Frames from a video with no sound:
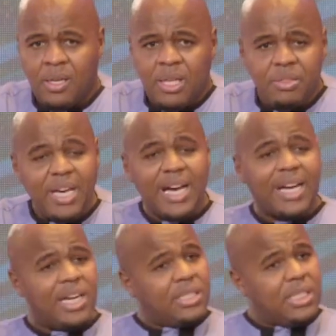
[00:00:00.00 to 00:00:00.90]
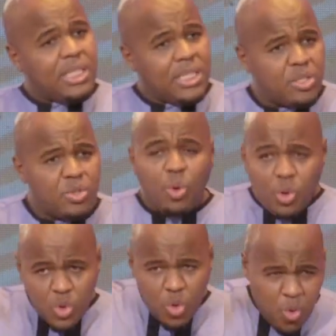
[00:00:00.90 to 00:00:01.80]
The guarantee is
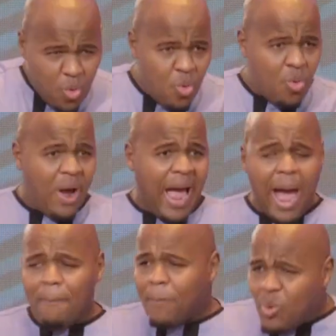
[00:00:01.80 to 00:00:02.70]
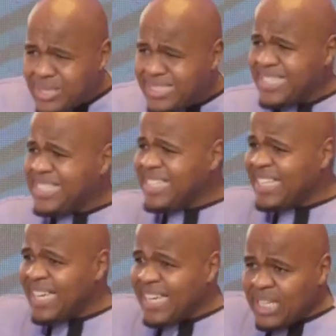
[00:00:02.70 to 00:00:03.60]
those who are
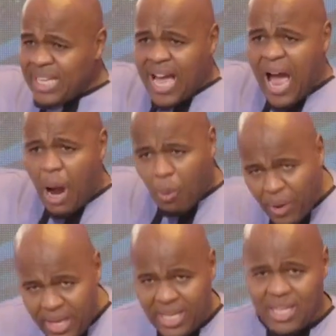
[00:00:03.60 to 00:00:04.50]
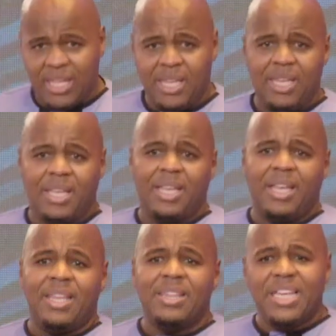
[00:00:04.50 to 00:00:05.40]
putting away
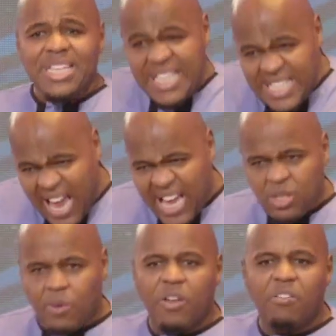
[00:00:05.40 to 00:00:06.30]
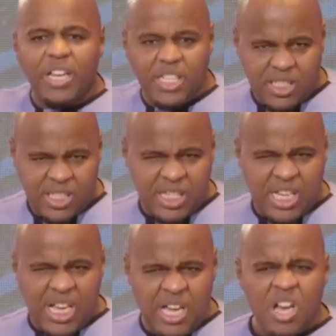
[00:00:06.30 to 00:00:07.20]
the desires of the flesh
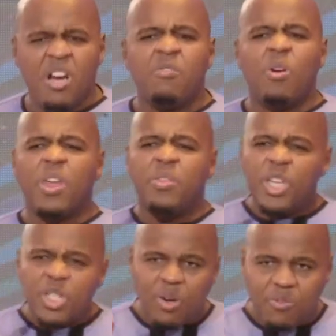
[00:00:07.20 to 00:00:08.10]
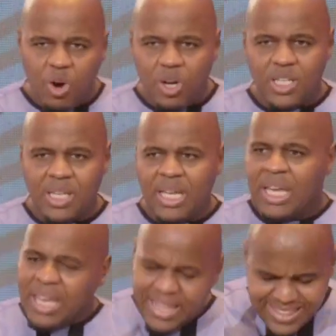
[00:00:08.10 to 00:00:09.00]
for the things of God,
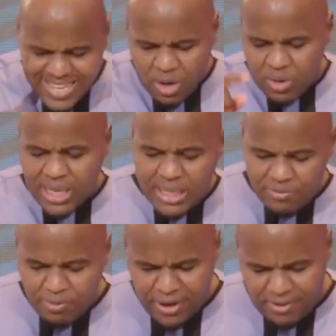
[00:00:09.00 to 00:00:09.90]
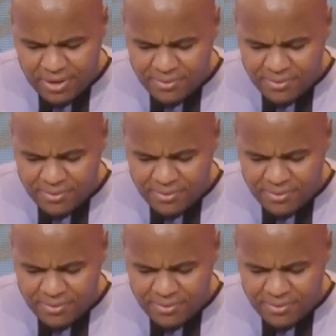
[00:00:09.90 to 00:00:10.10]
they are going to live forever.